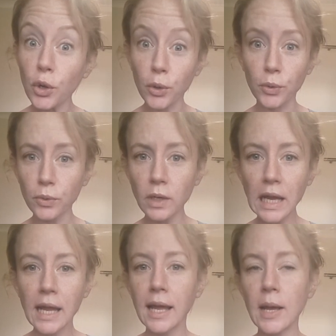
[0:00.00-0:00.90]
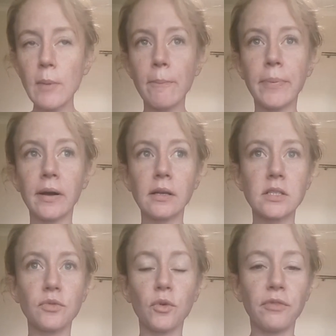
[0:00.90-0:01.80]
know,
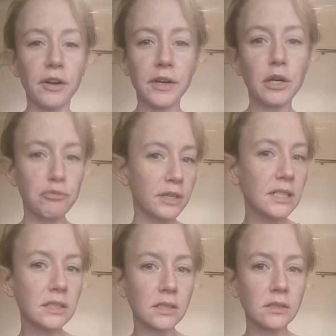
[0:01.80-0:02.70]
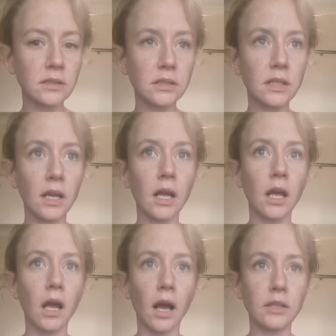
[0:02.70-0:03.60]
but for varying reasons,
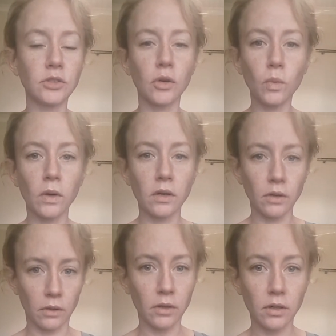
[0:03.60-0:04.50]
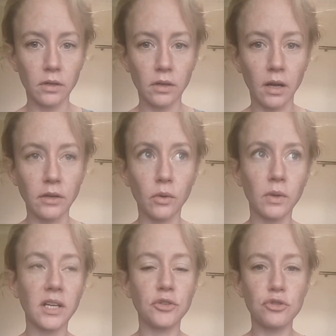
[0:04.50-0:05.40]
I don't want to look. I don't
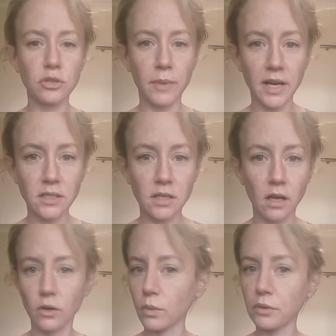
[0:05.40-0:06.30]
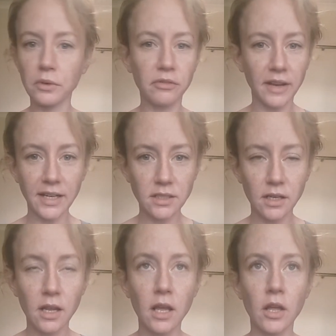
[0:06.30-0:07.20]
want to introspect. I don't want to
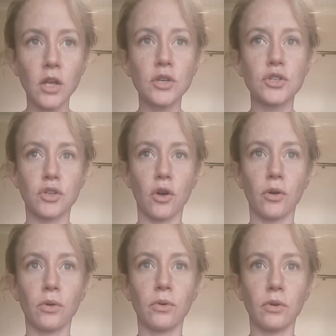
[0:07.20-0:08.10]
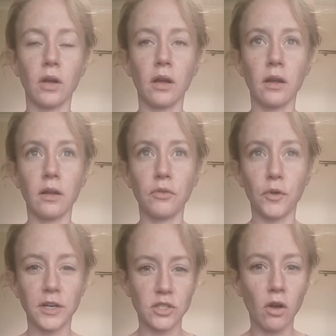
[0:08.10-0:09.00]
reflect. So,
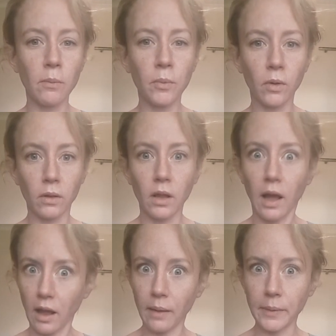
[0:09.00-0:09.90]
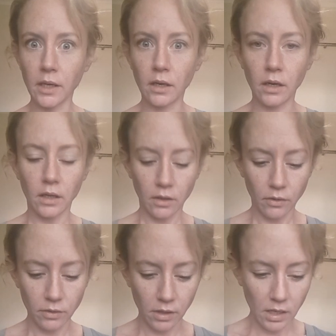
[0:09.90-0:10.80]
for example,
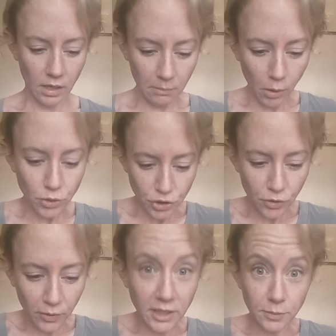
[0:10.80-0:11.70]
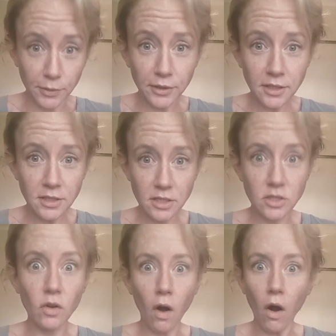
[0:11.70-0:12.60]
the emotional
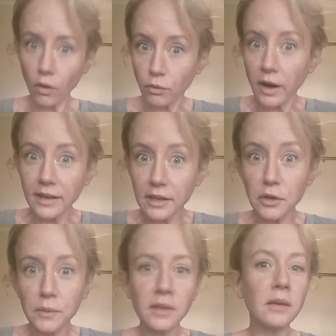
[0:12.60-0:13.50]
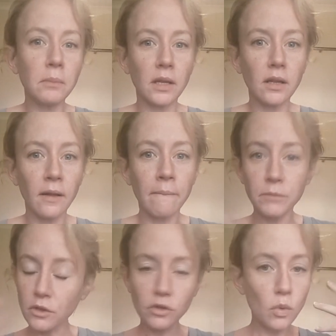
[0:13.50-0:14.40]
experiences are right here within me.
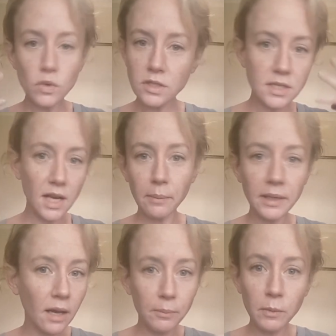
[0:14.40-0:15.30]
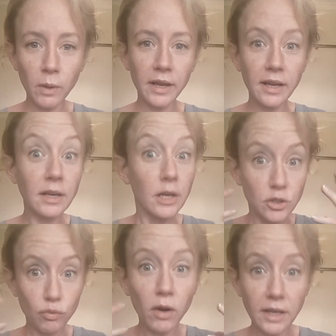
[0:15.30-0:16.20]
The thoughts that's coming up in my head
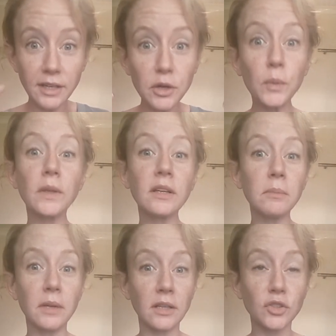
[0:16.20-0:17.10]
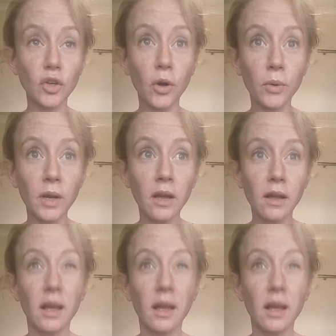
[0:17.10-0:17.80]
is right here within me. So,